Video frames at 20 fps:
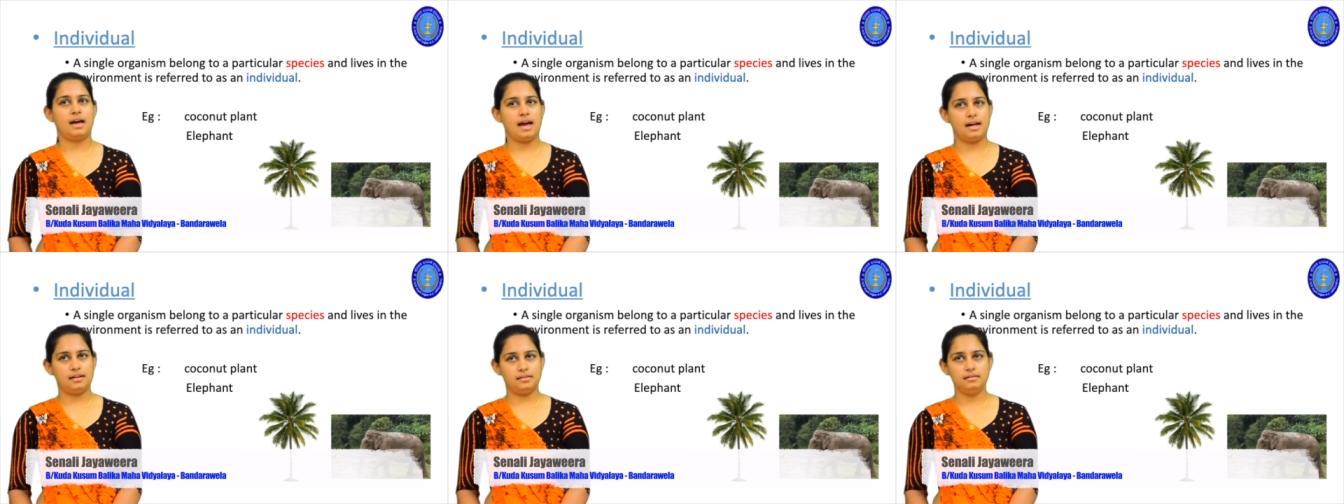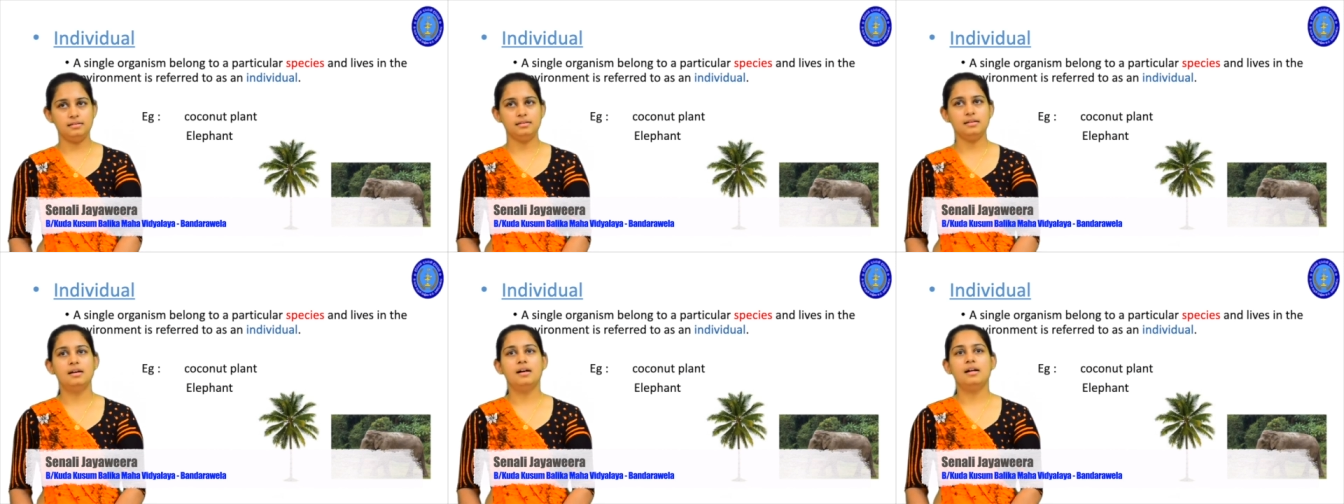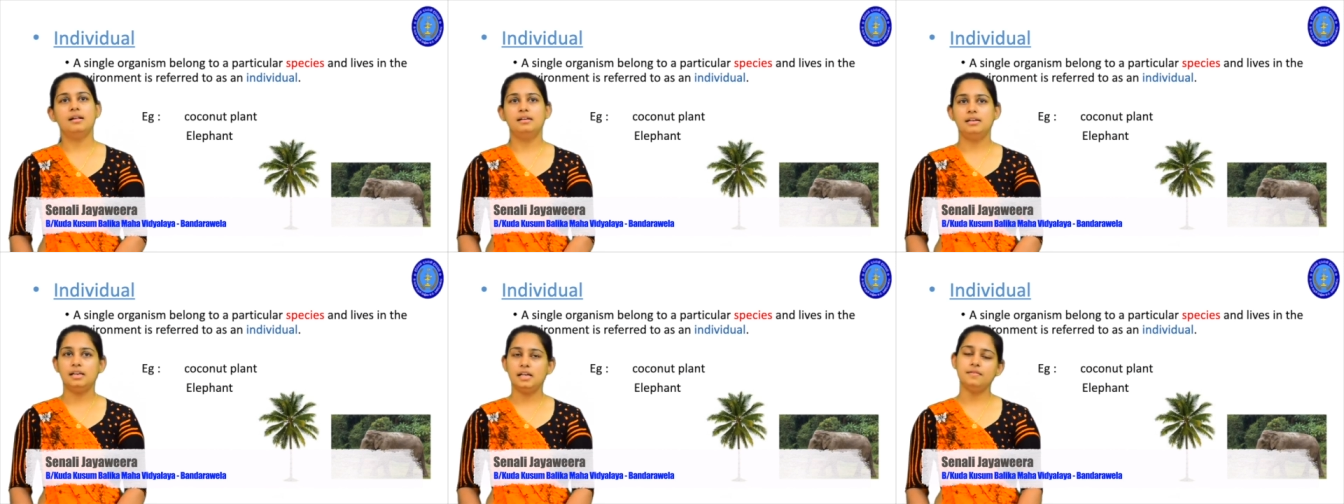and
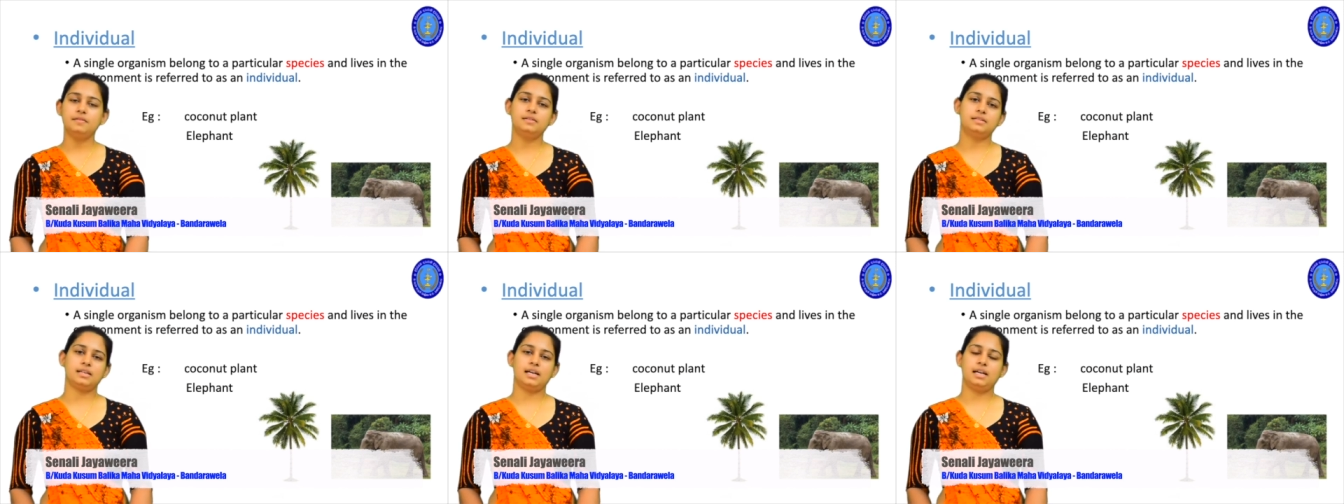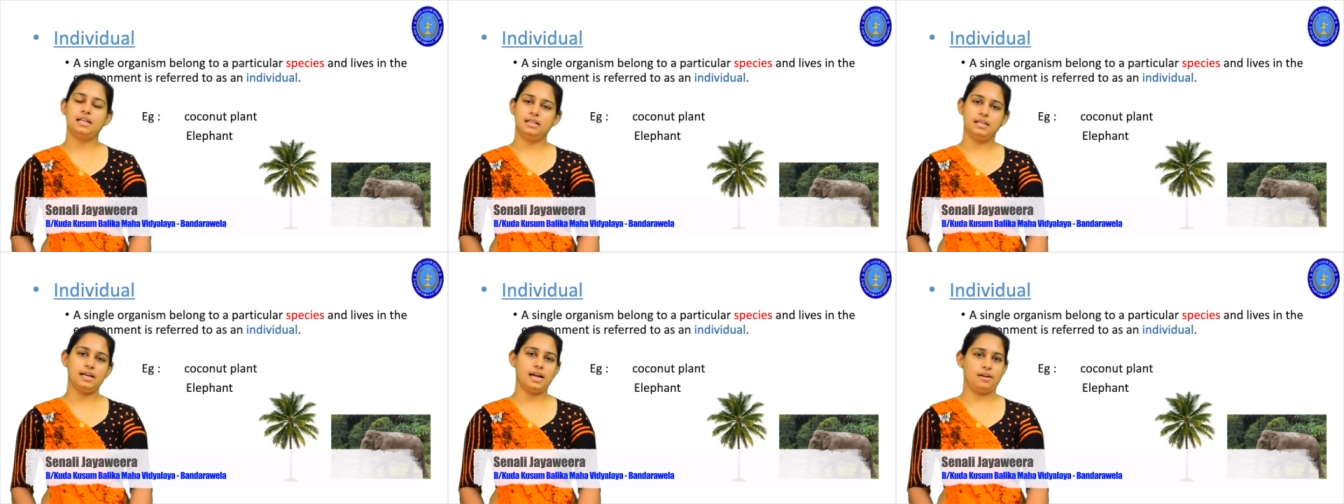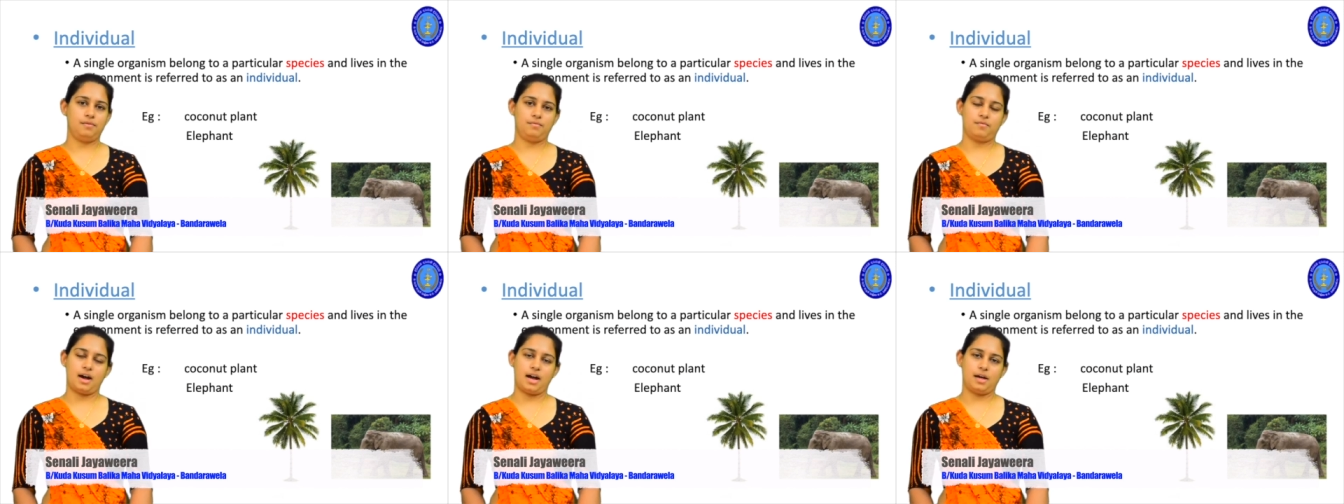lives in the
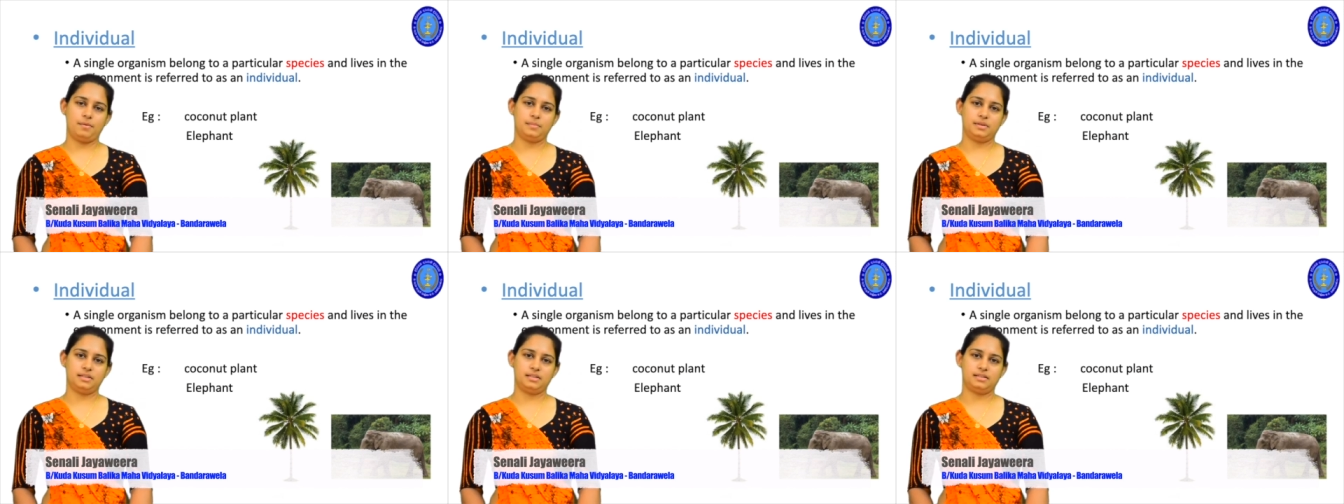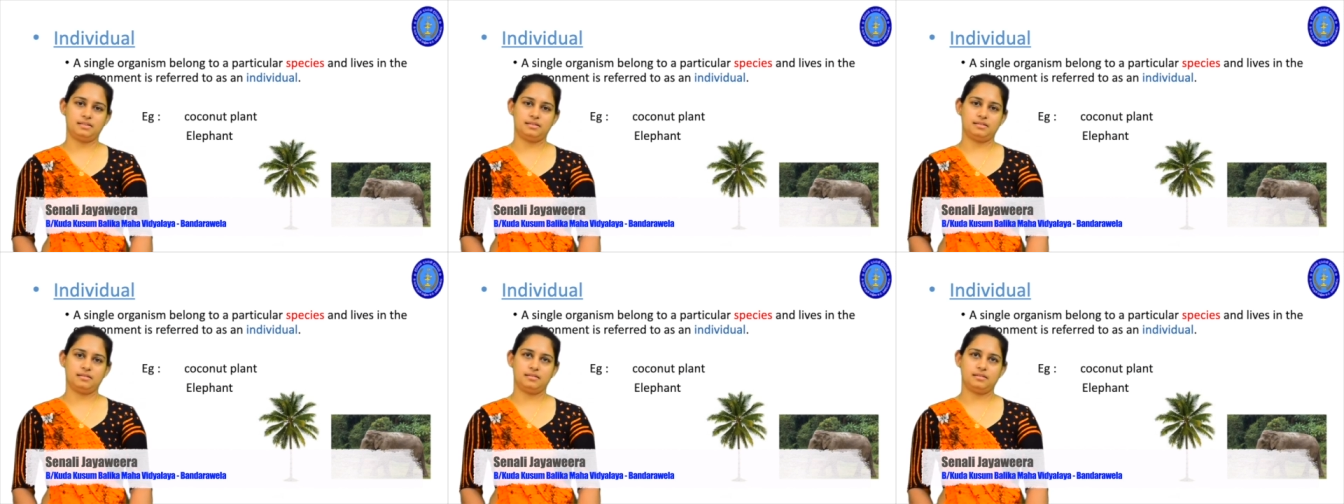environment